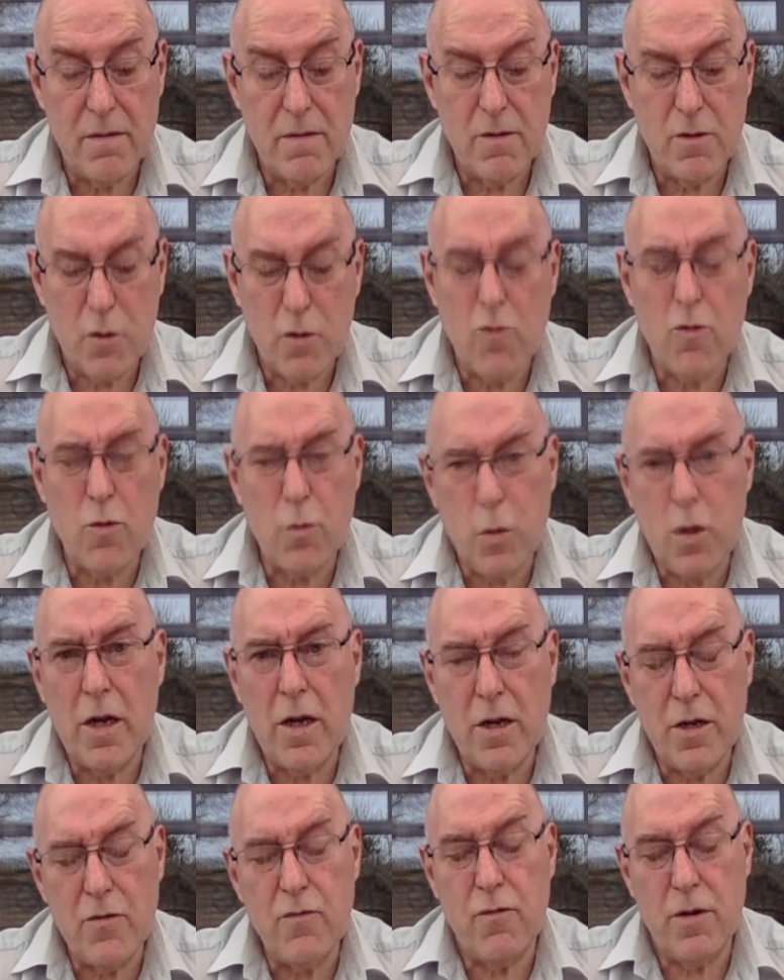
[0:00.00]
Good
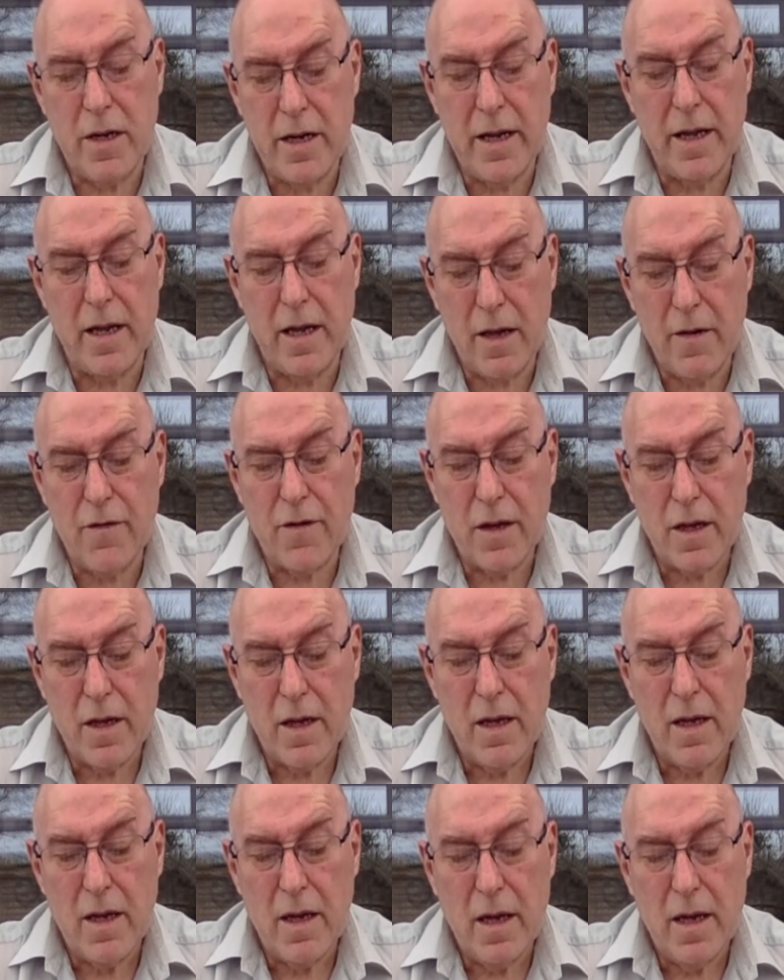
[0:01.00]
word, relieve.
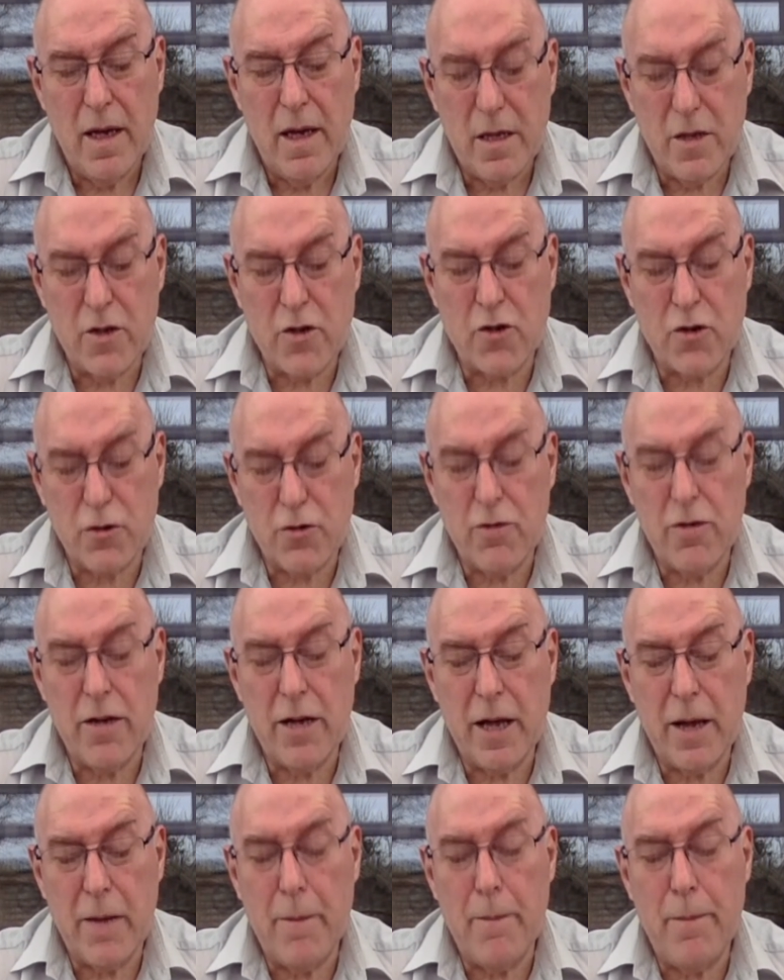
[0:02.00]
It's
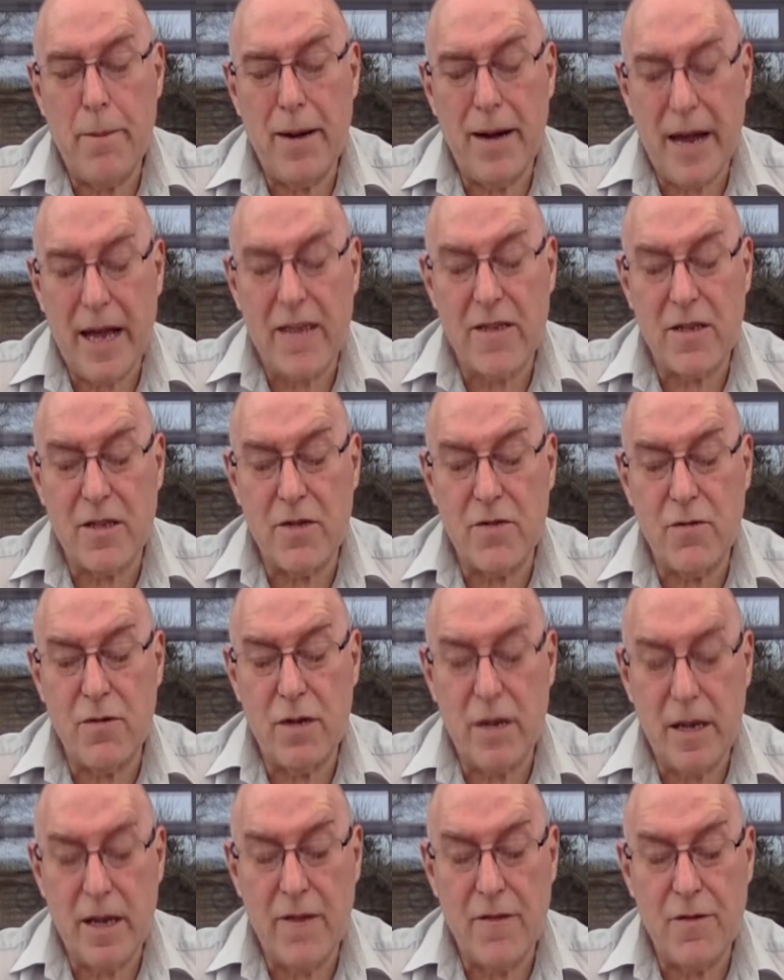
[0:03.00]
truly a blessed
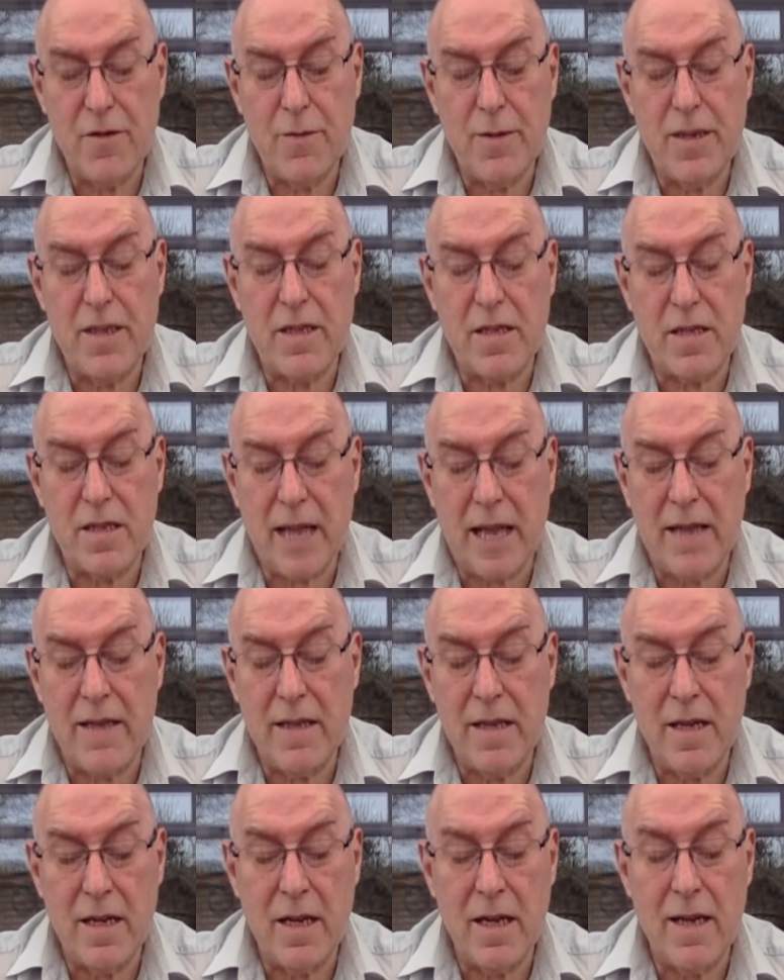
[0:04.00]
relief to be
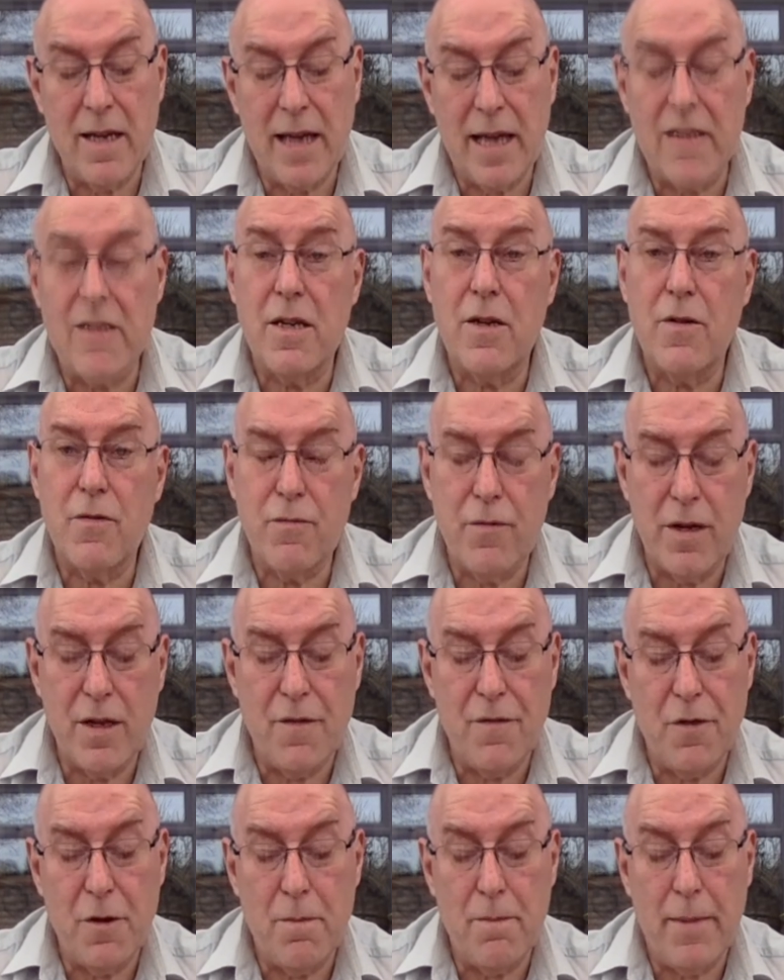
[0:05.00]
standing and getting rid
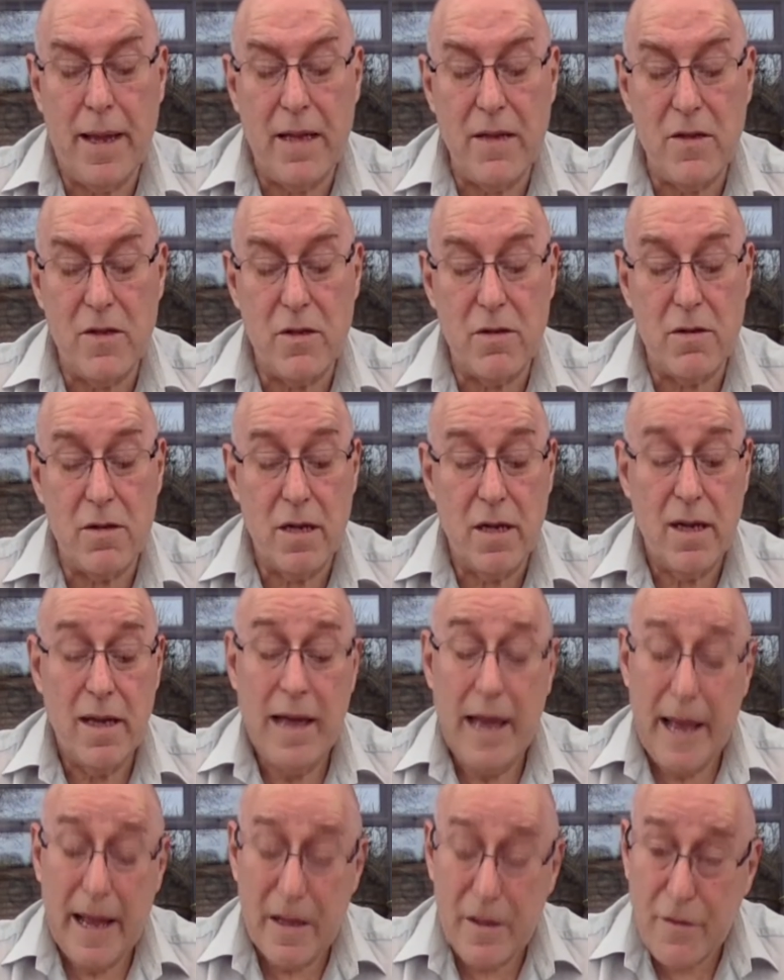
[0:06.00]
of the mental
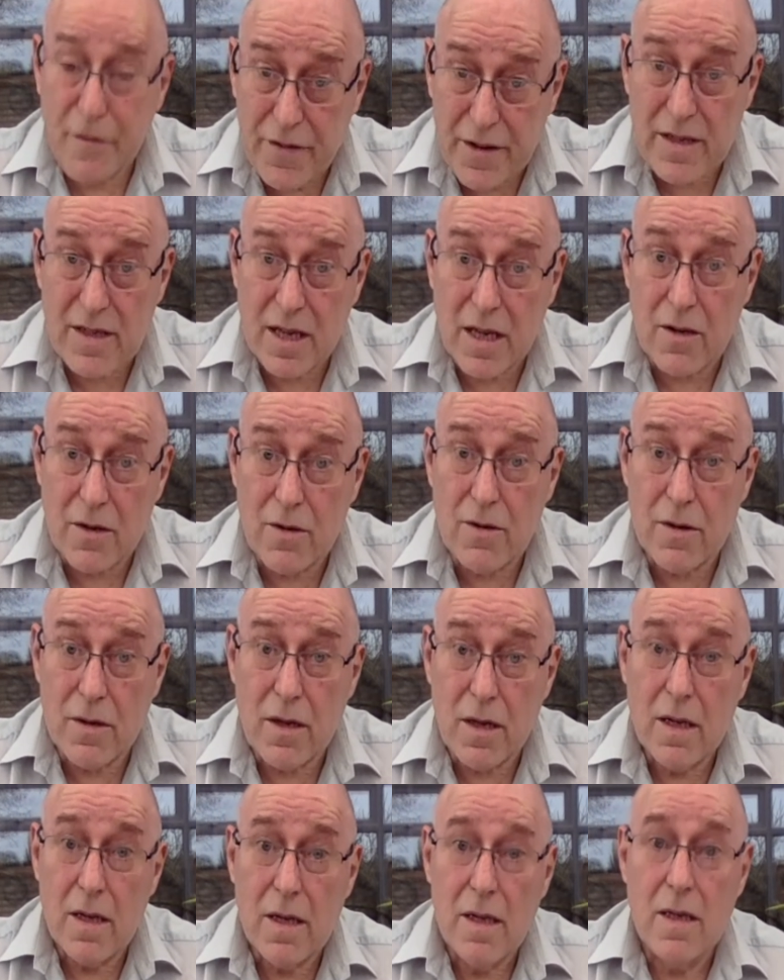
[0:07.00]
and physical
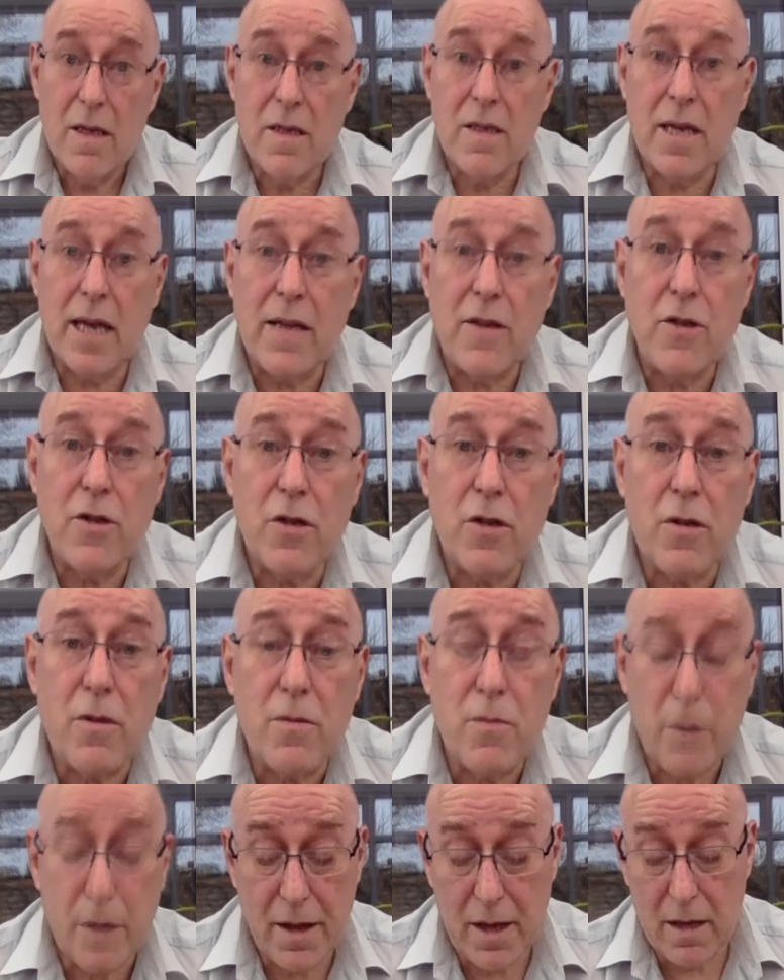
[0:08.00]
tension
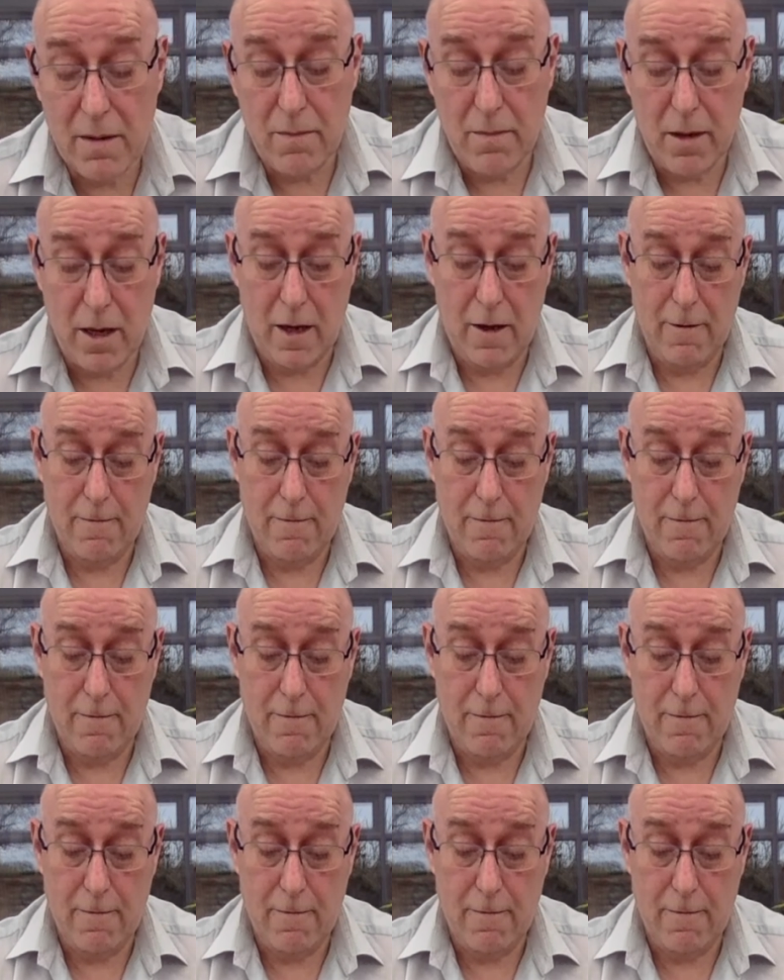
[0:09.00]
within me.